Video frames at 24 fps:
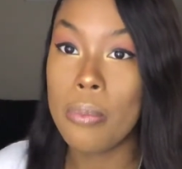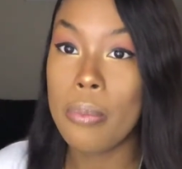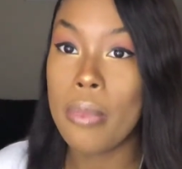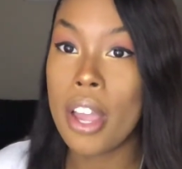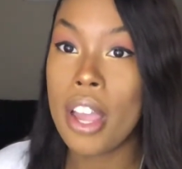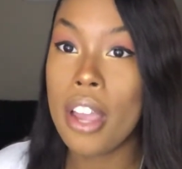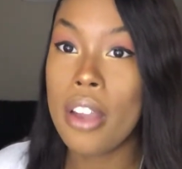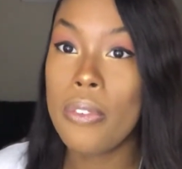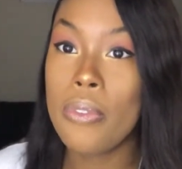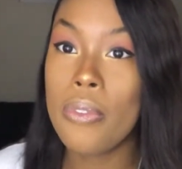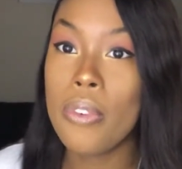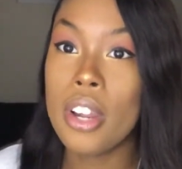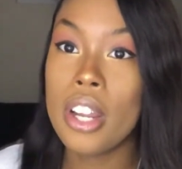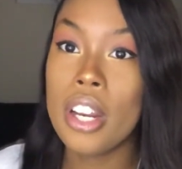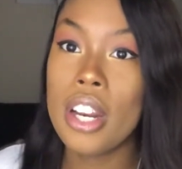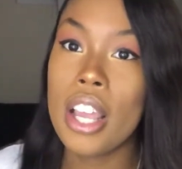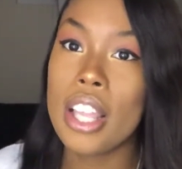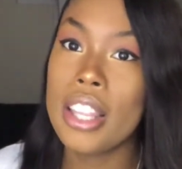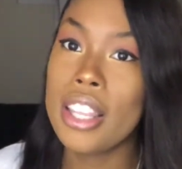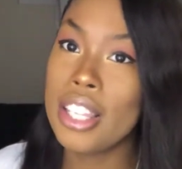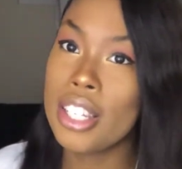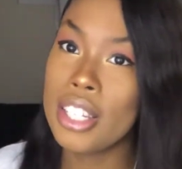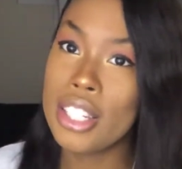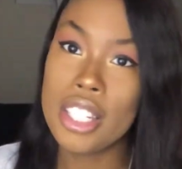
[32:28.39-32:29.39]
My friend, I
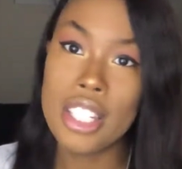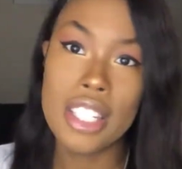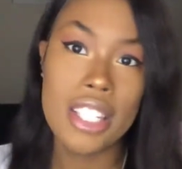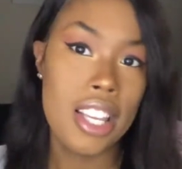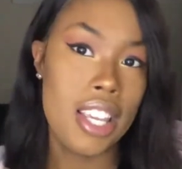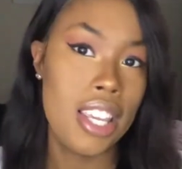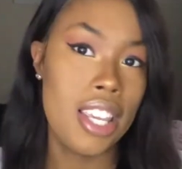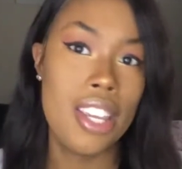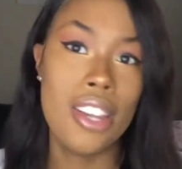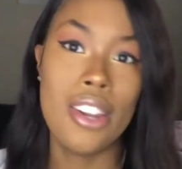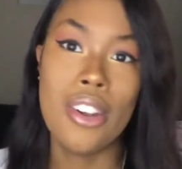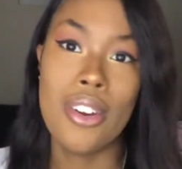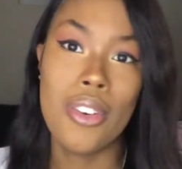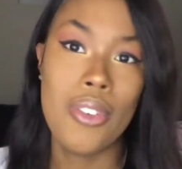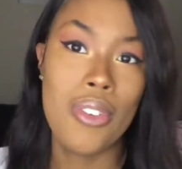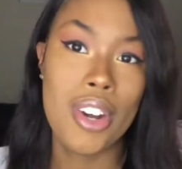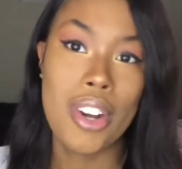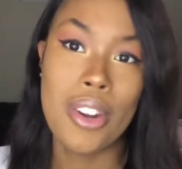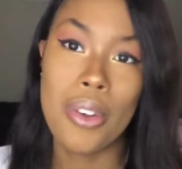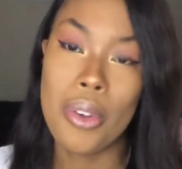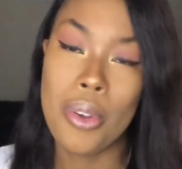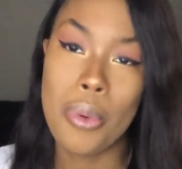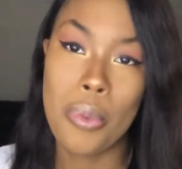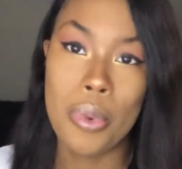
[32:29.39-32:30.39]
think she's like eager and
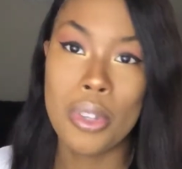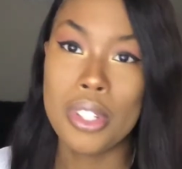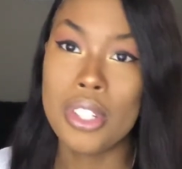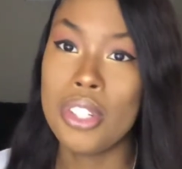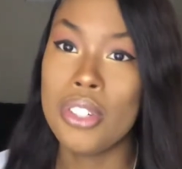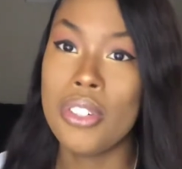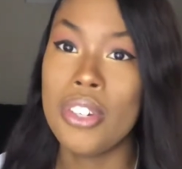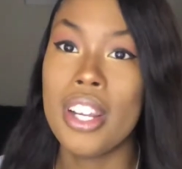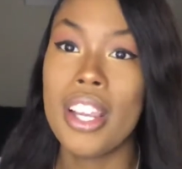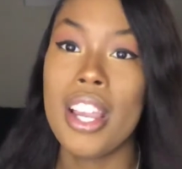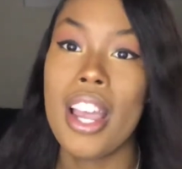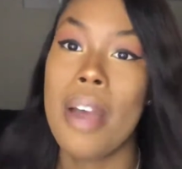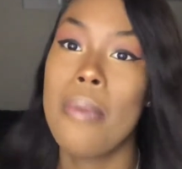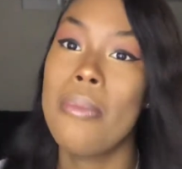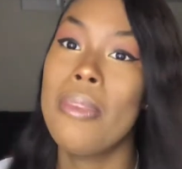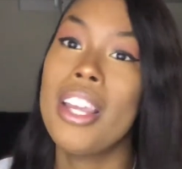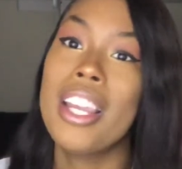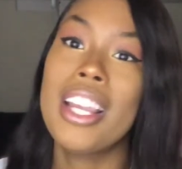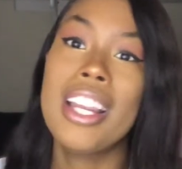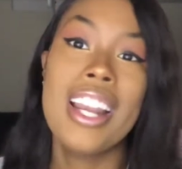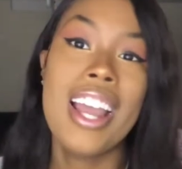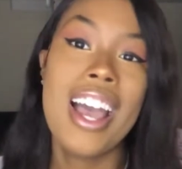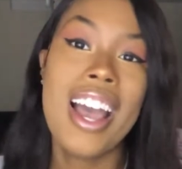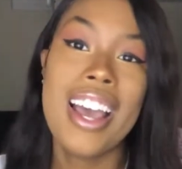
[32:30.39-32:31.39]
ready and wants to drink. I'm
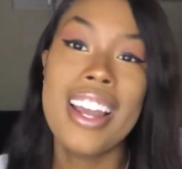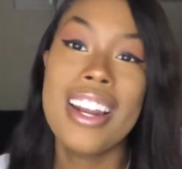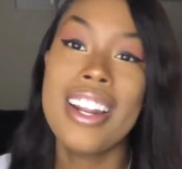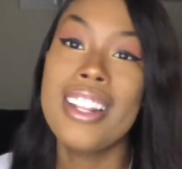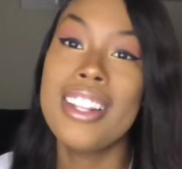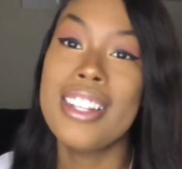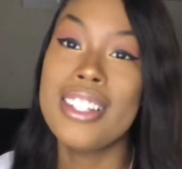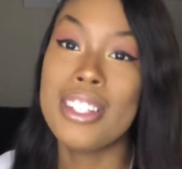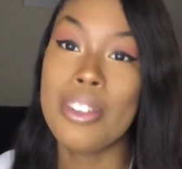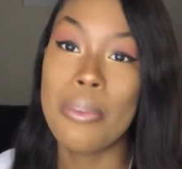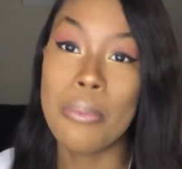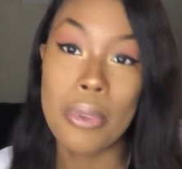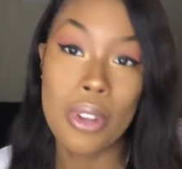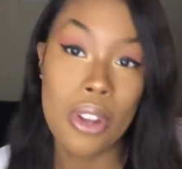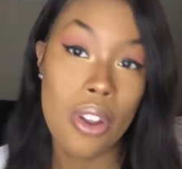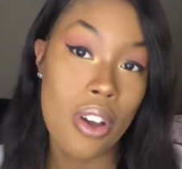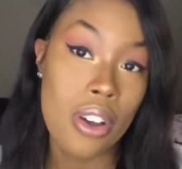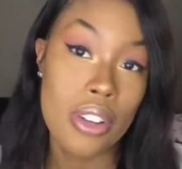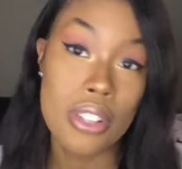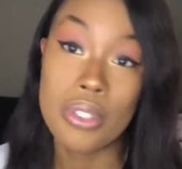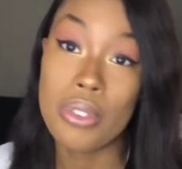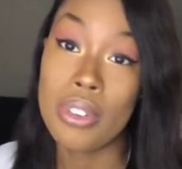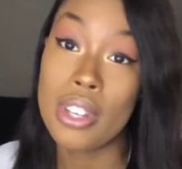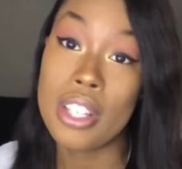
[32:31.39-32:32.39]
like, nah, this stuff
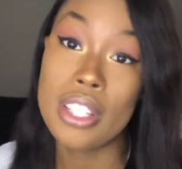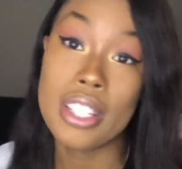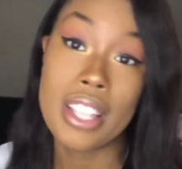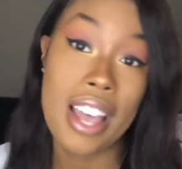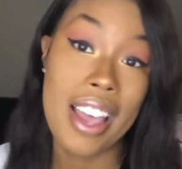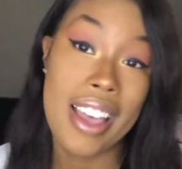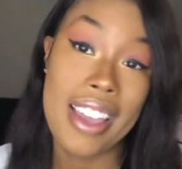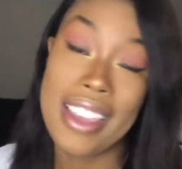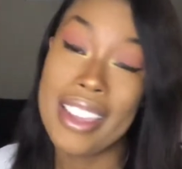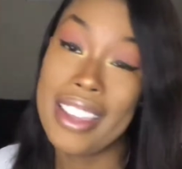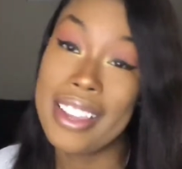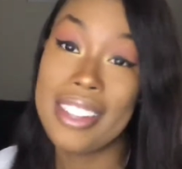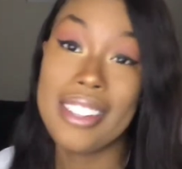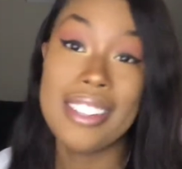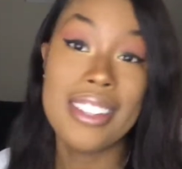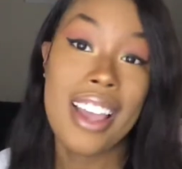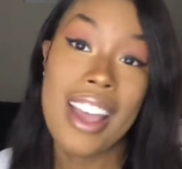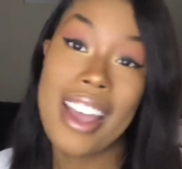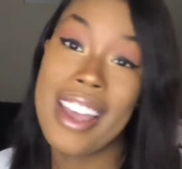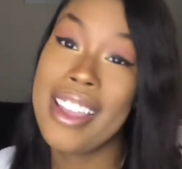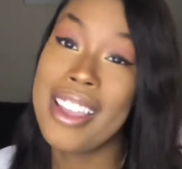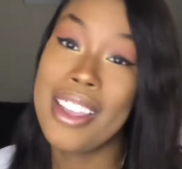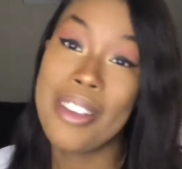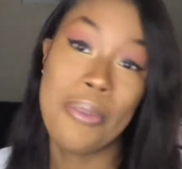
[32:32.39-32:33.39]
belongs to us. I
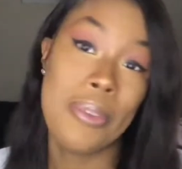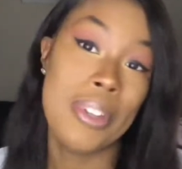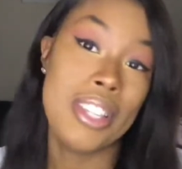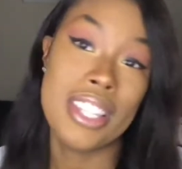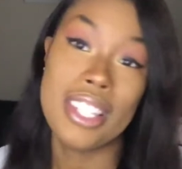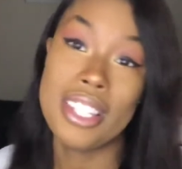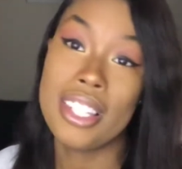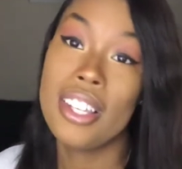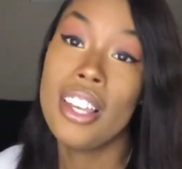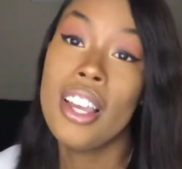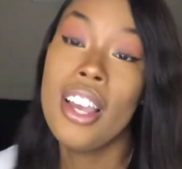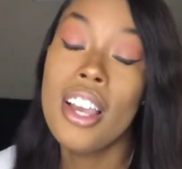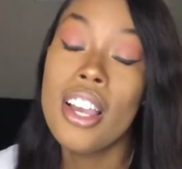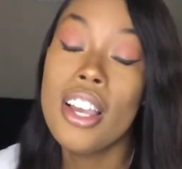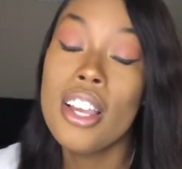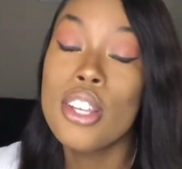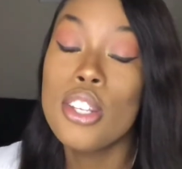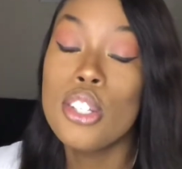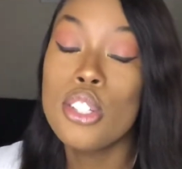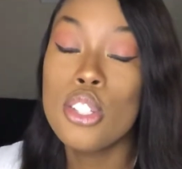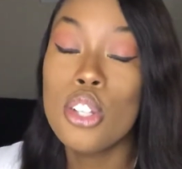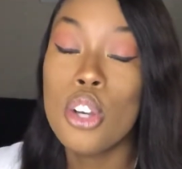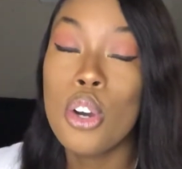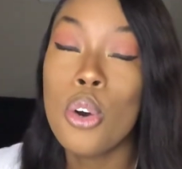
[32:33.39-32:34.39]
ain't with the.
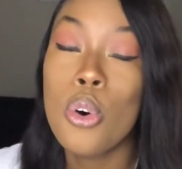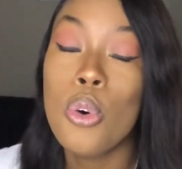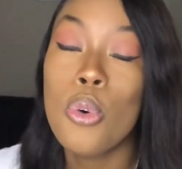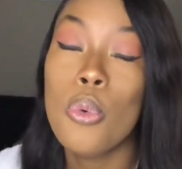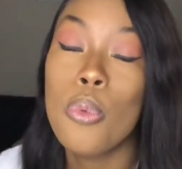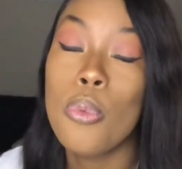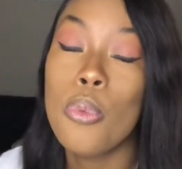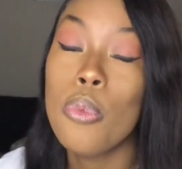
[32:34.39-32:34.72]
So